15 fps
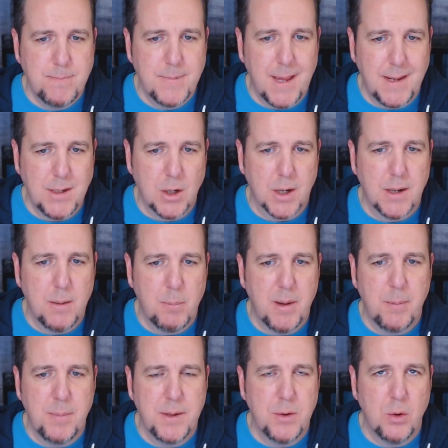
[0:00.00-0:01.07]
you're going to
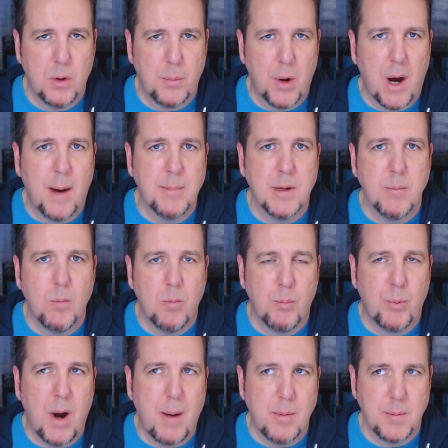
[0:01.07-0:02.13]
bump into a problem
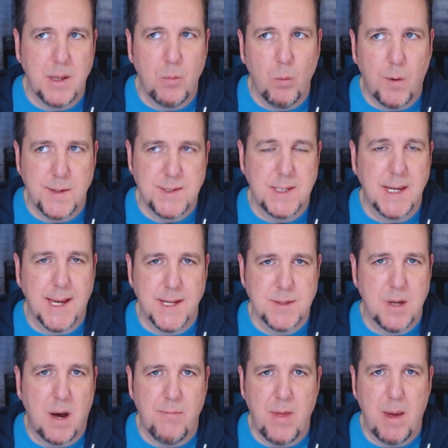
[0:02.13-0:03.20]
probably once he gets
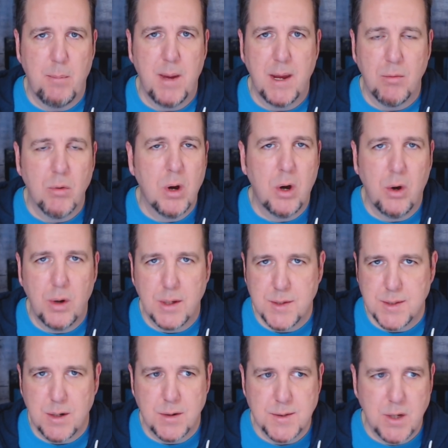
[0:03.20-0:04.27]
off that main road and
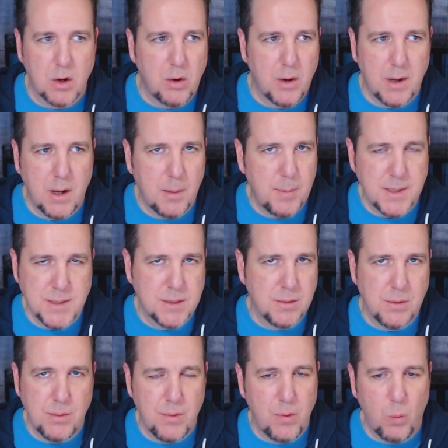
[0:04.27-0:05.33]
starts going up
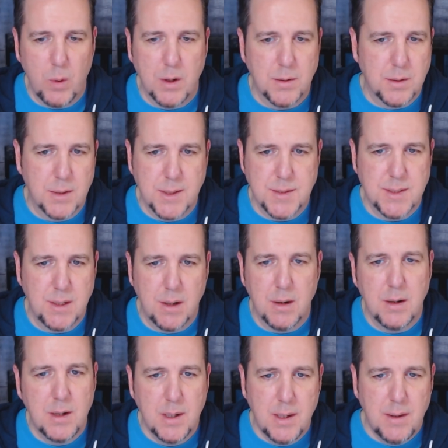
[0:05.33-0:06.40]
into the wilderness
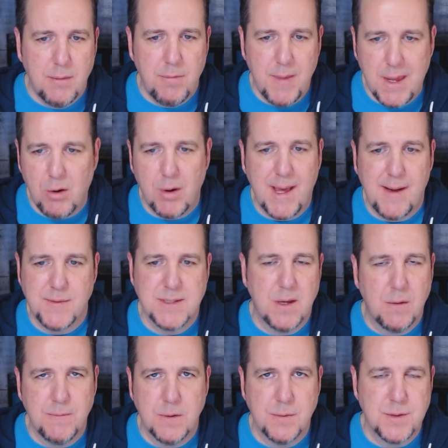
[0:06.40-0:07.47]
here. They don't have
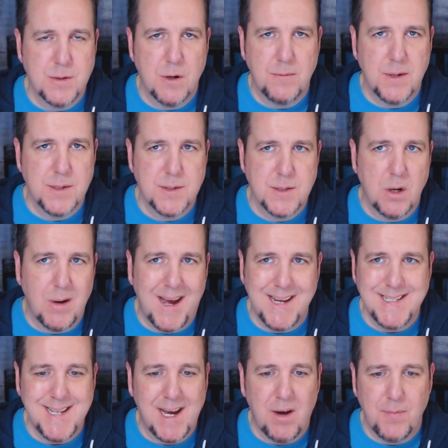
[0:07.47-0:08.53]
cell phone service, so I
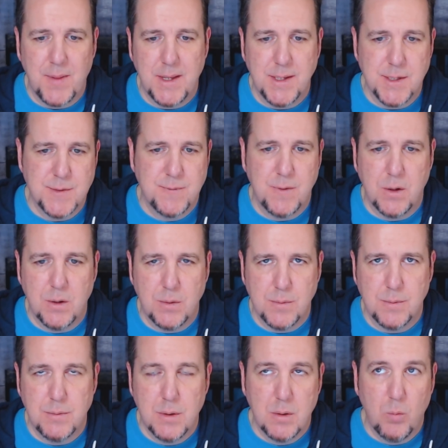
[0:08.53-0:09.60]
doubt that his
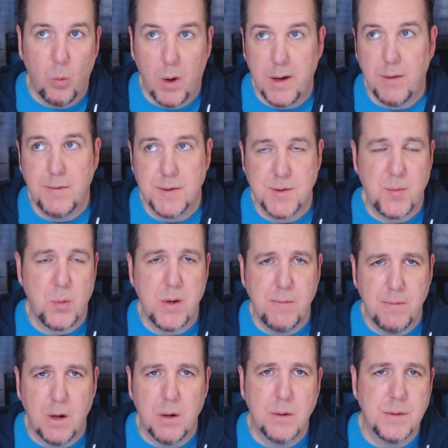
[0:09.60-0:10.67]
phone, one of his three
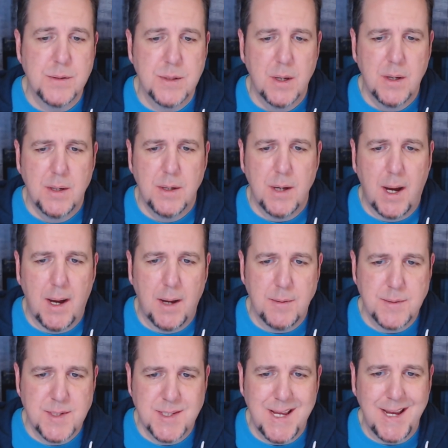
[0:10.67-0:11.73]
phones, uh,
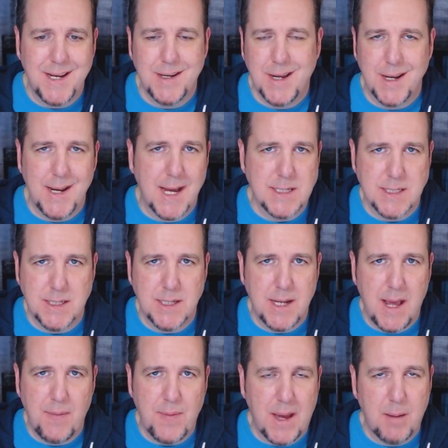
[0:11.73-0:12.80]
stayed connected
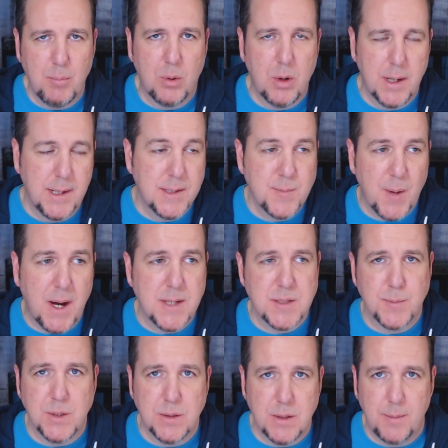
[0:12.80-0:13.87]
at that point. It's
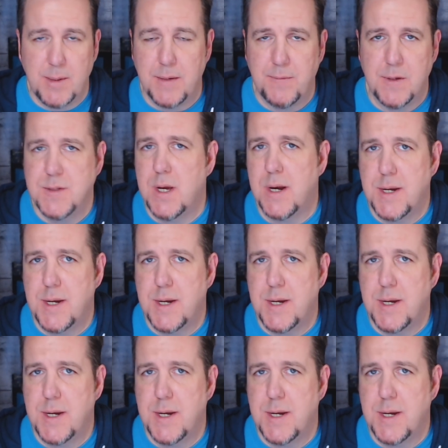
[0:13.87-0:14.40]
possible. I mean, if he's on a